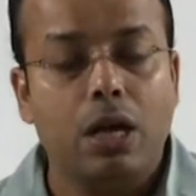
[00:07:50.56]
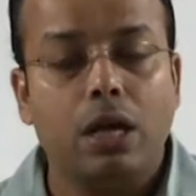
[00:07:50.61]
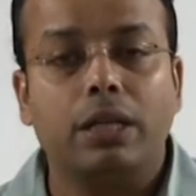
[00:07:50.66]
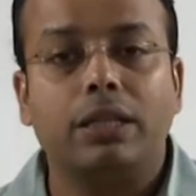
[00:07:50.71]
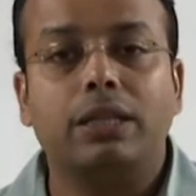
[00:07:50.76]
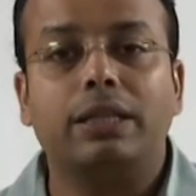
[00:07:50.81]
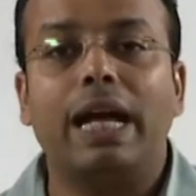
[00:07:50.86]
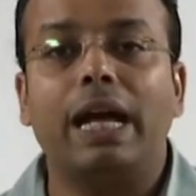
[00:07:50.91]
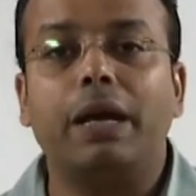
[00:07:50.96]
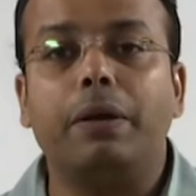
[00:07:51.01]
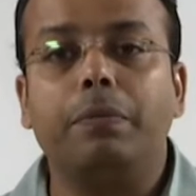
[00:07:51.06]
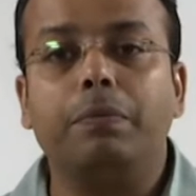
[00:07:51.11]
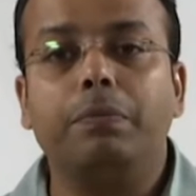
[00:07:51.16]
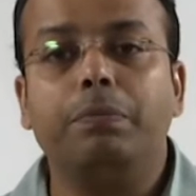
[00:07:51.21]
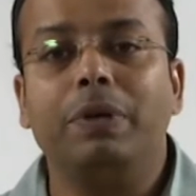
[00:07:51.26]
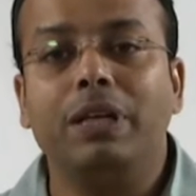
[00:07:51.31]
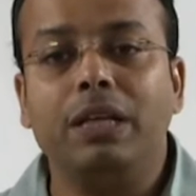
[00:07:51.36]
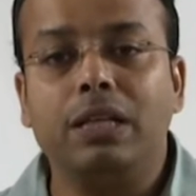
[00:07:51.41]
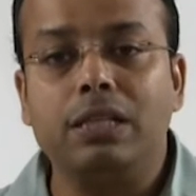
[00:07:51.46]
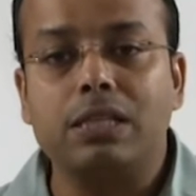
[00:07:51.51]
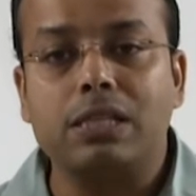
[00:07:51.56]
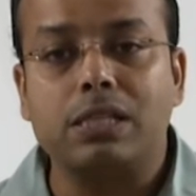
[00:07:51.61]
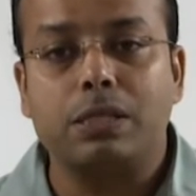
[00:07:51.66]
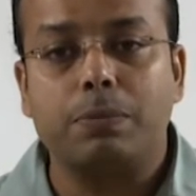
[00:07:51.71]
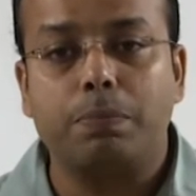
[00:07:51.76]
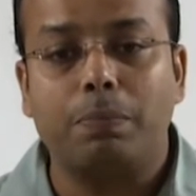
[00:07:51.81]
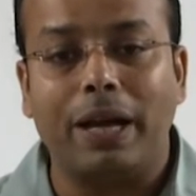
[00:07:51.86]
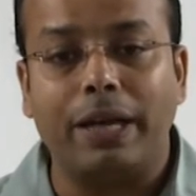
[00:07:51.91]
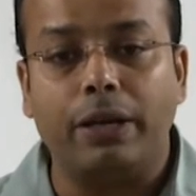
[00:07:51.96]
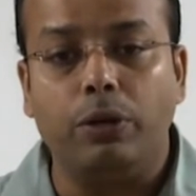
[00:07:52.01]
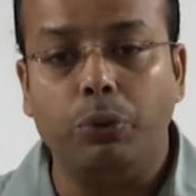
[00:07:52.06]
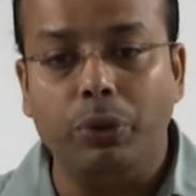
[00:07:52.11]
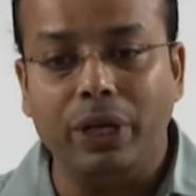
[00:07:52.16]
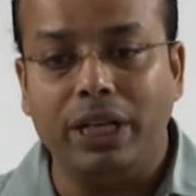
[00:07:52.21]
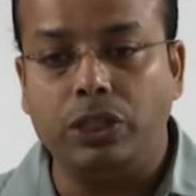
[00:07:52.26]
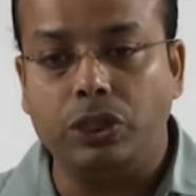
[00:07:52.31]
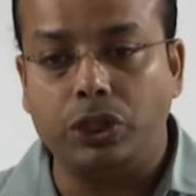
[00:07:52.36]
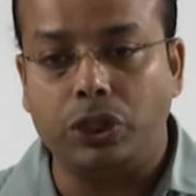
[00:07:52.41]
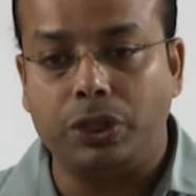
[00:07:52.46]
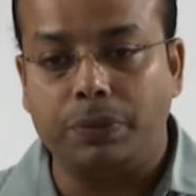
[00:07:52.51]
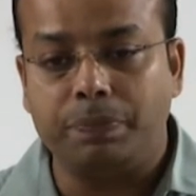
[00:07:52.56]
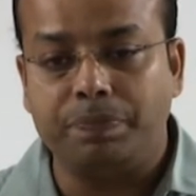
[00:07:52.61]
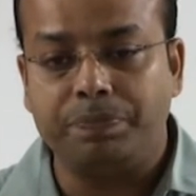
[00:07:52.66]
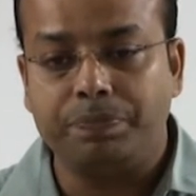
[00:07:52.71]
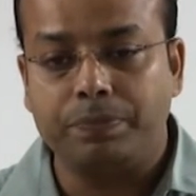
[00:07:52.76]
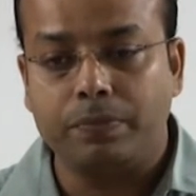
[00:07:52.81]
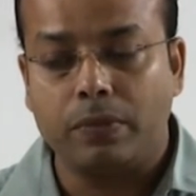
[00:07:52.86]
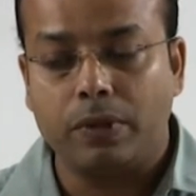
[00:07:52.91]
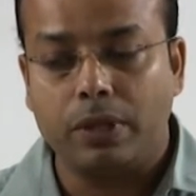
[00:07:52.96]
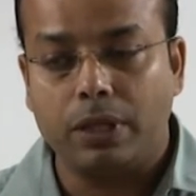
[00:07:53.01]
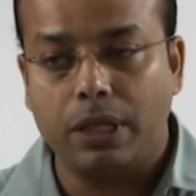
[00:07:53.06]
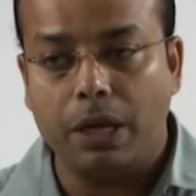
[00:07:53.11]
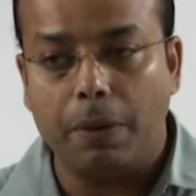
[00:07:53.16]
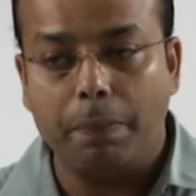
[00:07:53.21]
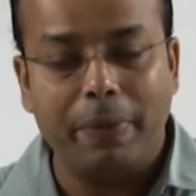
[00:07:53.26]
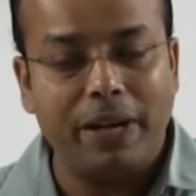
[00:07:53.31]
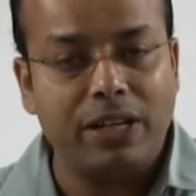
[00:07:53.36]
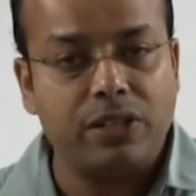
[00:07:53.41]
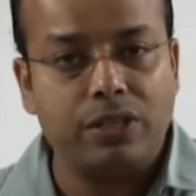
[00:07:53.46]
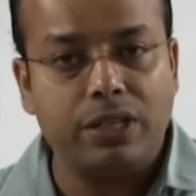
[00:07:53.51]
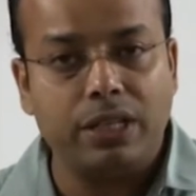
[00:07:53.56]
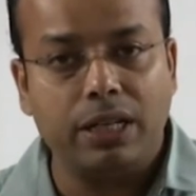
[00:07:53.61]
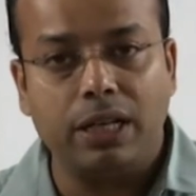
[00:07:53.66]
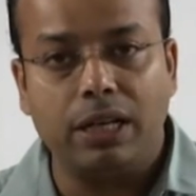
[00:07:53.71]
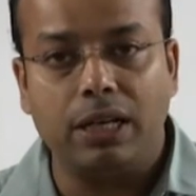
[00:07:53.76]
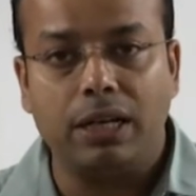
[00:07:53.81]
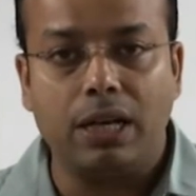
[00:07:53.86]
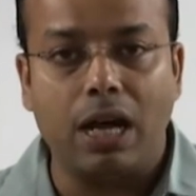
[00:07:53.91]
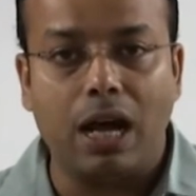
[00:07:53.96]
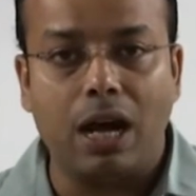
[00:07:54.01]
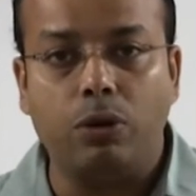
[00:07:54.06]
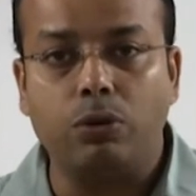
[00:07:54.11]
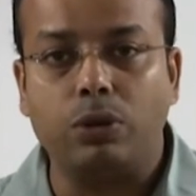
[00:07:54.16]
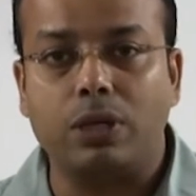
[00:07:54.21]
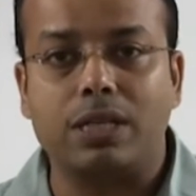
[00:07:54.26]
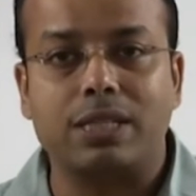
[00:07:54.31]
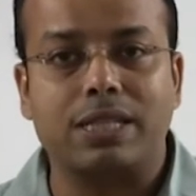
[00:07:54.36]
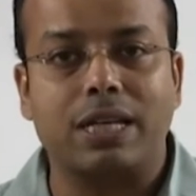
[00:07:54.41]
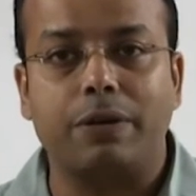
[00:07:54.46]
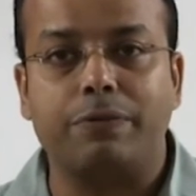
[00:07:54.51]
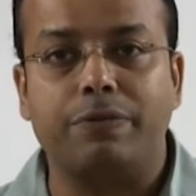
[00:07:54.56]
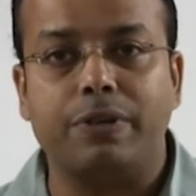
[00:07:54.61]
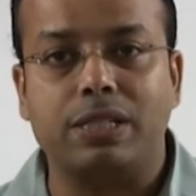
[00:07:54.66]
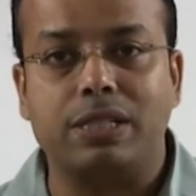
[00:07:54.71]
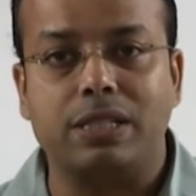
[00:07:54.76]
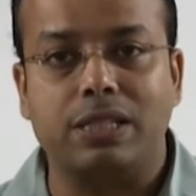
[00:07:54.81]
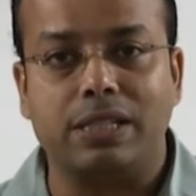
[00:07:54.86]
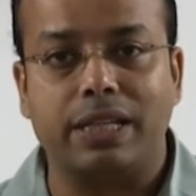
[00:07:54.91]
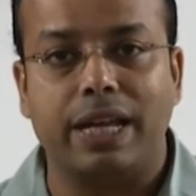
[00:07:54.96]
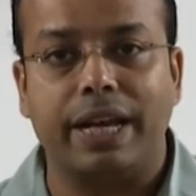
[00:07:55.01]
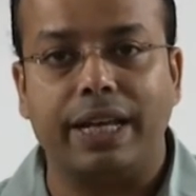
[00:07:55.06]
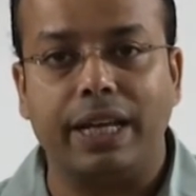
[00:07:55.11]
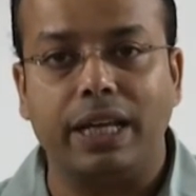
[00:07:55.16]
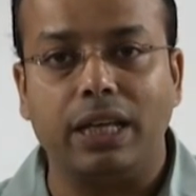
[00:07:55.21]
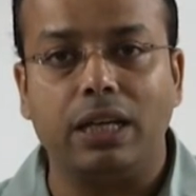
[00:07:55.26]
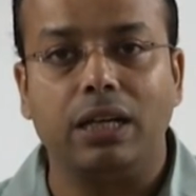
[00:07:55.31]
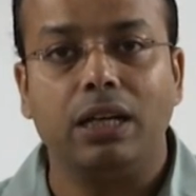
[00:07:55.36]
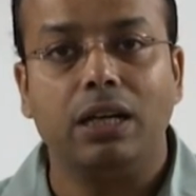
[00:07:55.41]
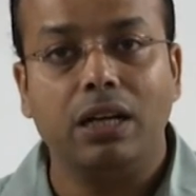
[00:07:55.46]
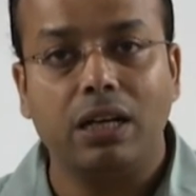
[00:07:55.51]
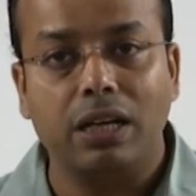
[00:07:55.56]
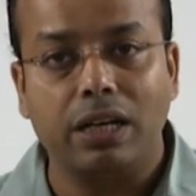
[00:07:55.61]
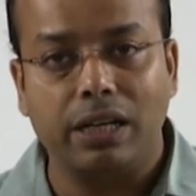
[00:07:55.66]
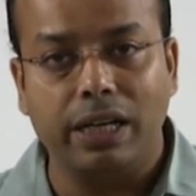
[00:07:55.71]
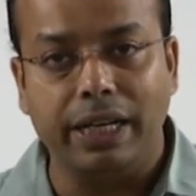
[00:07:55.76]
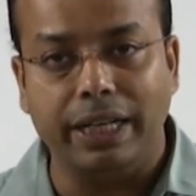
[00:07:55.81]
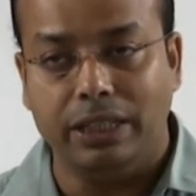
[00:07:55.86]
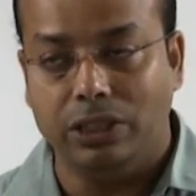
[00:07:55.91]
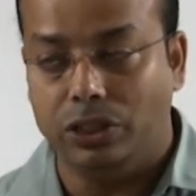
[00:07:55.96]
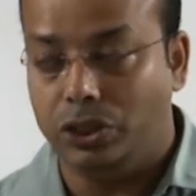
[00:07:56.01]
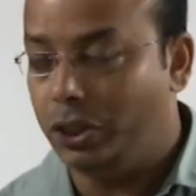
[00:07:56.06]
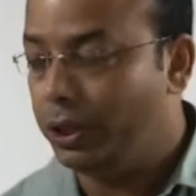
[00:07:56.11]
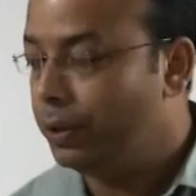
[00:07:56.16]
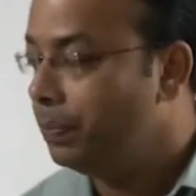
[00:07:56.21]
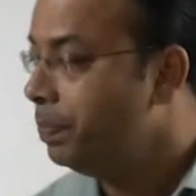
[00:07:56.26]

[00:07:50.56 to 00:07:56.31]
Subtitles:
that means by which the material outer surface is getting cleaned.